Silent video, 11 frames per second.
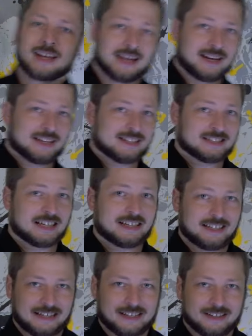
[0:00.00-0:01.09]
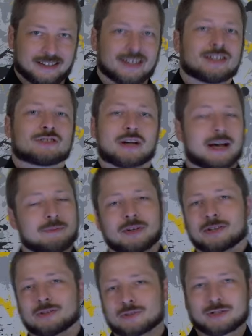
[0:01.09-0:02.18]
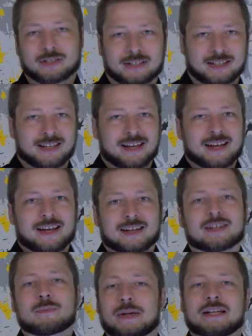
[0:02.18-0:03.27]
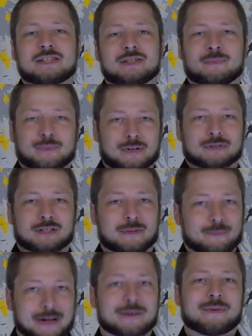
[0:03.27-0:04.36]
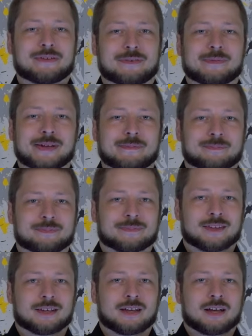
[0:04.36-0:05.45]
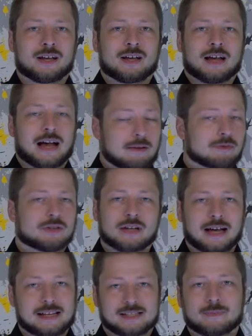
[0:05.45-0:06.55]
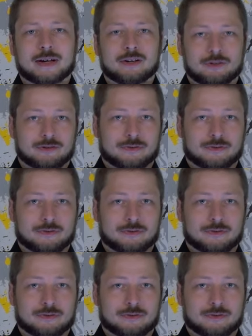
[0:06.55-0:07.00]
and his idea. So I'm not going to steal the base procedure pyramid from him. I'm going to ask my own